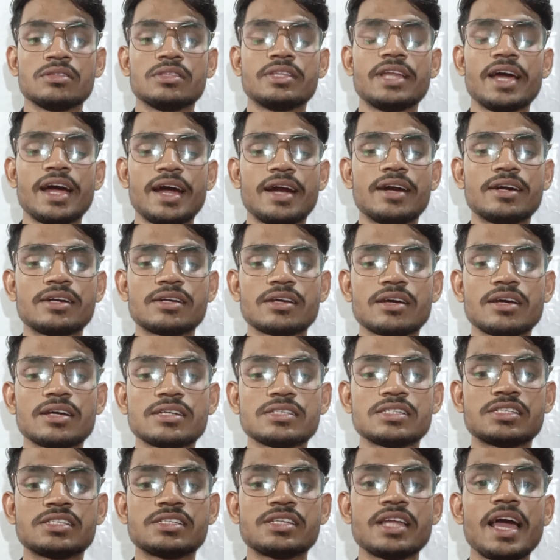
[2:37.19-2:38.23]
That
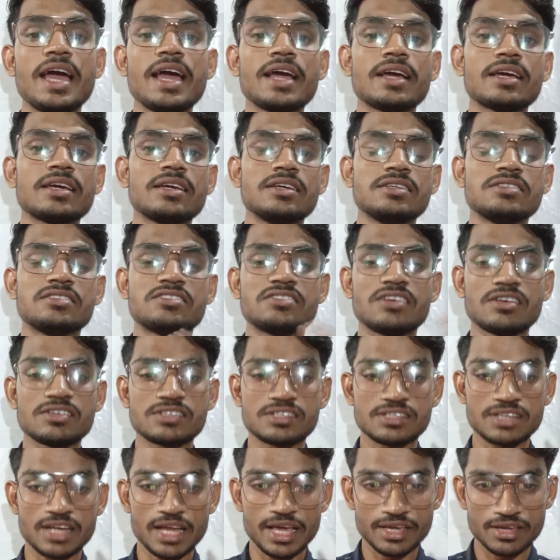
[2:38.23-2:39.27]
a stack is
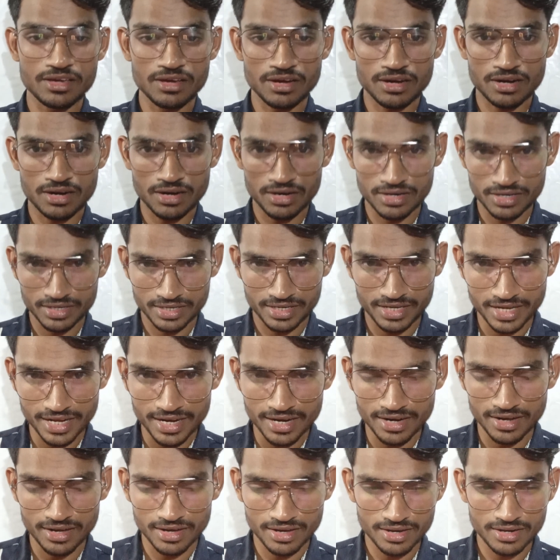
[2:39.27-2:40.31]
just like a
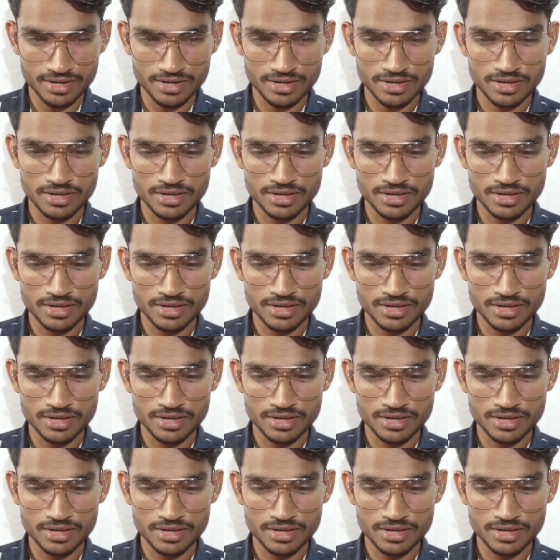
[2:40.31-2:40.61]
container